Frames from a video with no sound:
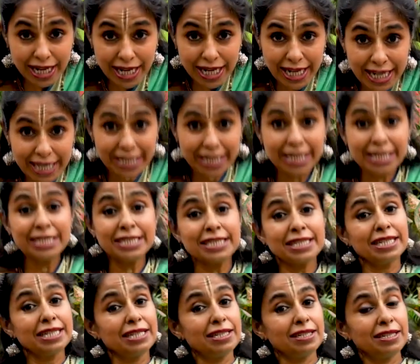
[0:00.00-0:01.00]
And
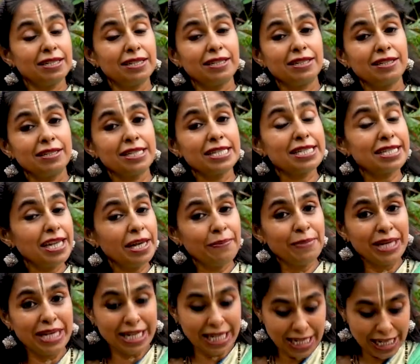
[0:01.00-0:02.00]
the steam
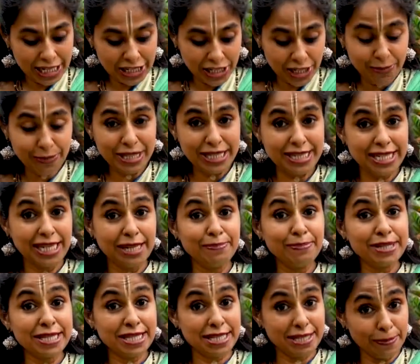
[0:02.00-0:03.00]
inhalation may seem
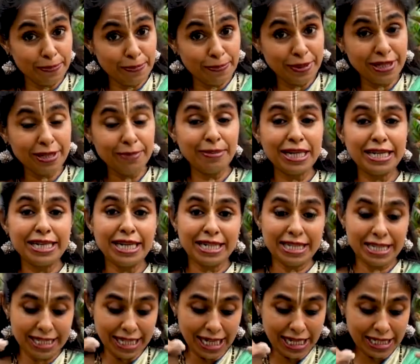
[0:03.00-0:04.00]
simple, but at
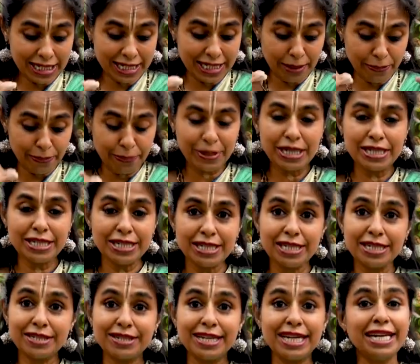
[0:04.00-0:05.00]
that temperature
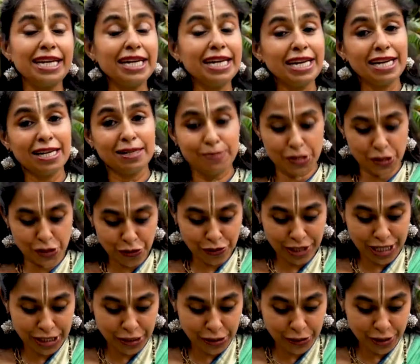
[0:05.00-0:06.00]
it really helps to
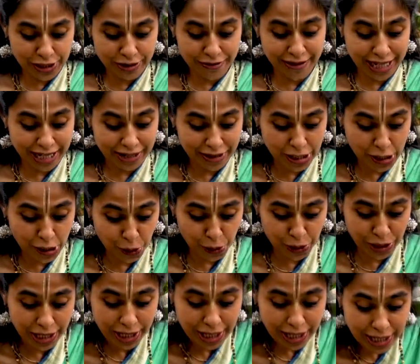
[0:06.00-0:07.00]
reduce the viral load.
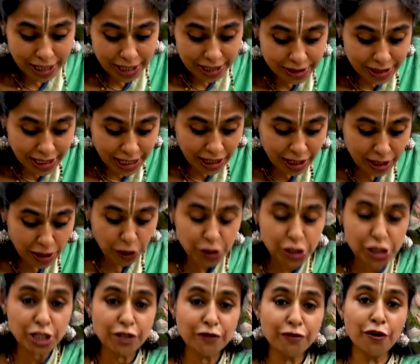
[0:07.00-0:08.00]
Drink
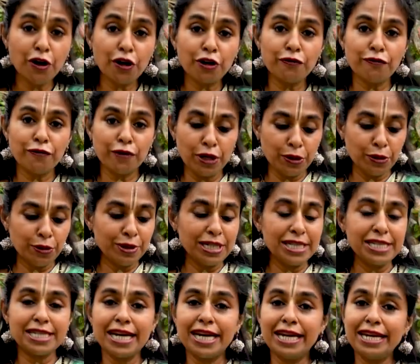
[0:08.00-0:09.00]
lots of hot
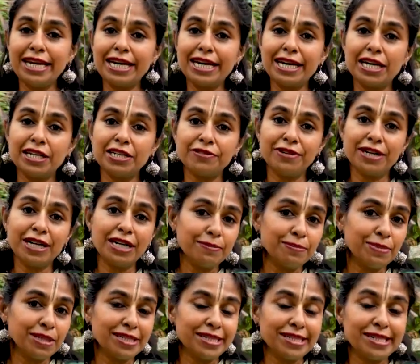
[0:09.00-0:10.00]
fluids, any kind of
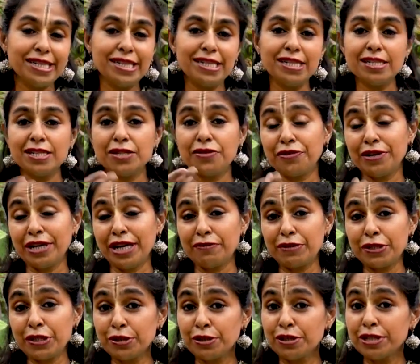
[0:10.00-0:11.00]
herbal teas. If you have
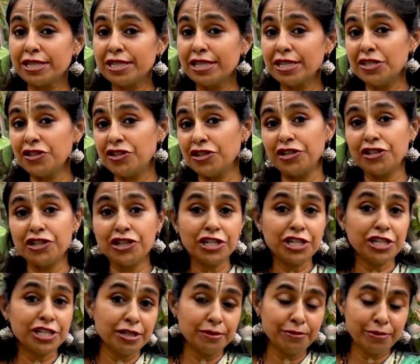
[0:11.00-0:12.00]
tulsi, ginger,
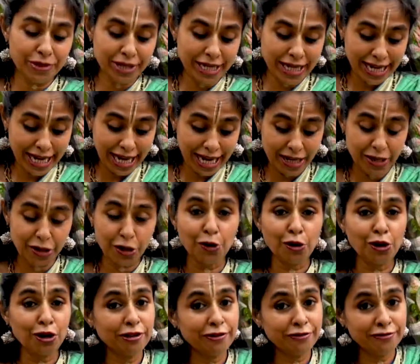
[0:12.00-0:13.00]
turmeric, add
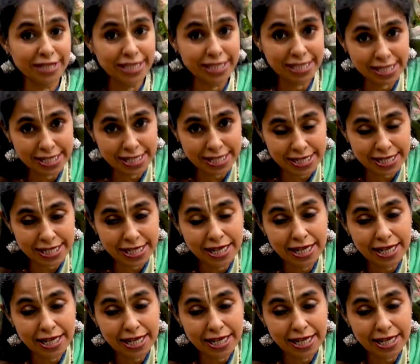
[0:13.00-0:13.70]
all of this.